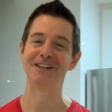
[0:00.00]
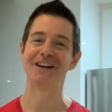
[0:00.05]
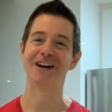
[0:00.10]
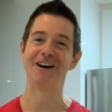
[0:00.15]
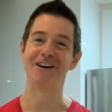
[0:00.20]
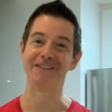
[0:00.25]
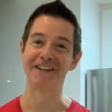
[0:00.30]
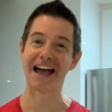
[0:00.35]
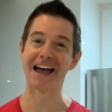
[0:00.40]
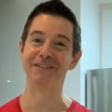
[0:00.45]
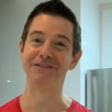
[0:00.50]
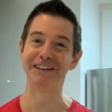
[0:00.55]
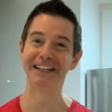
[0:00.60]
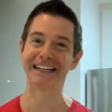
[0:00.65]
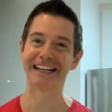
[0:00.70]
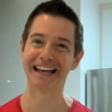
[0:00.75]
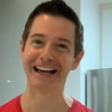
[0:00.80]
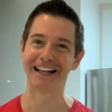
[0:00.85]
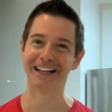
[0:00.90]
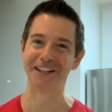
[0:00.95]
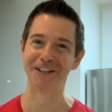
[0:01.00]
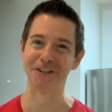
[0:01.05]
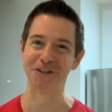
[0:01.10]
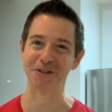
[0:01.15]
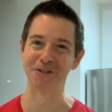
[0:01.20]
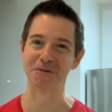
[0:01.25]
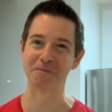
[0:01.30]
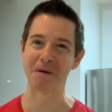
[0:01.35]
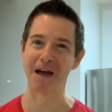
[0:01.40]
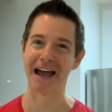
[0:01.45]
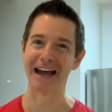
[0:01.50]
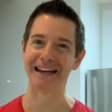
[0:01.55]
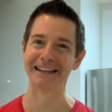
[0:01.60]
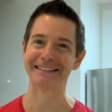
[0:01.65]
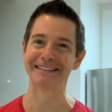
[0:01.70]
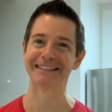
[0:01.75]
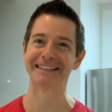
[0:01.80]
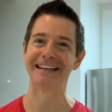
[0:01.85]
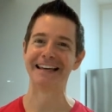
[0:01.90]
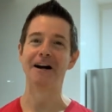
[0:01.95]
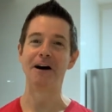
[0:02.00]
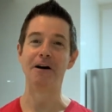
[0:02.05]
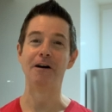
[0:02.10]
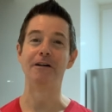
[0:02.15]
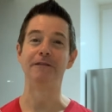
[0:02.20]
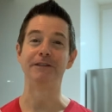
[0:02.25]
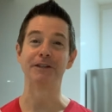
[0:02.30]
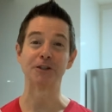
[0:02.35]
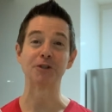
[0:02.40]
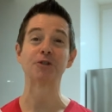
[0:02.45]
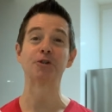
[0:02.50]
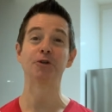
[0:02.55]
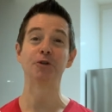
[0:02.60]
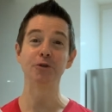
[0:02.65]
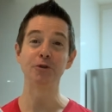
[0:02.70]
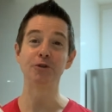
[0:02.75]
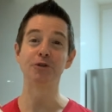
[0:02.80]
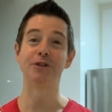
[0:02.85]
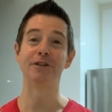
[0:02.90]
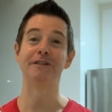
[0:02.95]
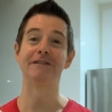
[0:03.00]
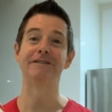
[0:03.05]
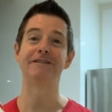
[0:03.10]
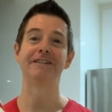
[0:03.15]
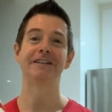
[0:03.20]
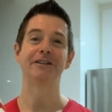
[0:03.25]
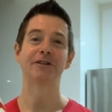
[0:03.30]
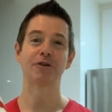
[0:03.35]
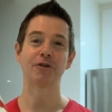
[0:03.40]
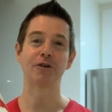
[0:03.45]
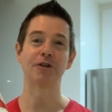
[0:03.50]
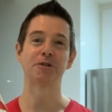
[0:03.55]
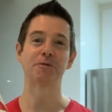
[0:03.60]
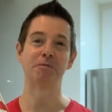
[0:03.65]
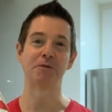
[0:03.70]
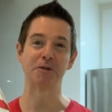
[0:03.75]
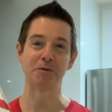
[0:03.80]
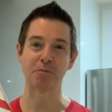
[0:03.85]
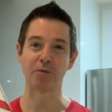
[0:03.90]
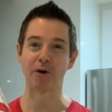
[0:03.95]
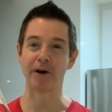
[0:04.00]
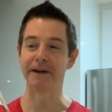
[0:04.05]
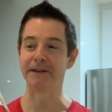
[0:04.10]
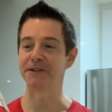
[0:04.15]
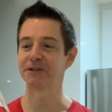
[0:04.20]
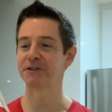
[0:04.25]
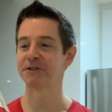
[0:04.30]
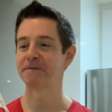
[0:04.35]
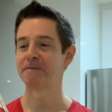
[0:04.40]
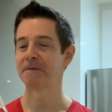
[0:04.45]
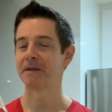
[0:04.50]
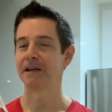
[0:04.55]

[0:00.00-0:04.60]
of advent calendars past of exclusive Christmas prints.